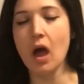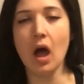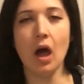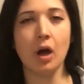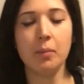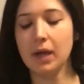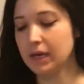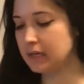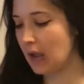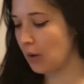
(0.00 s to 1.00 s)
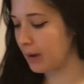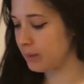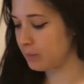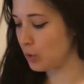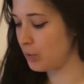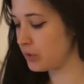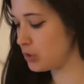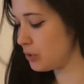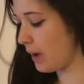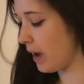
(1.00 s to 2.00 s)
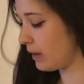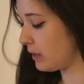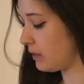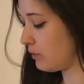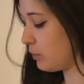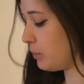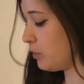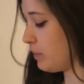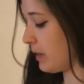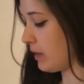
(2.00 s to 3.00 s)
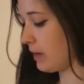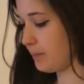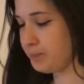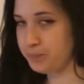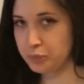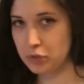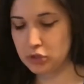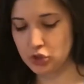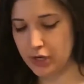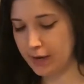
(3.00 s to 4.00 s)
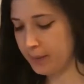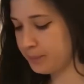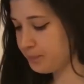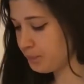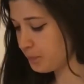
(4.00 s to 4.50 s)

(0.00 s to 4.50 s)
And now I am going to add in the blueberry jam.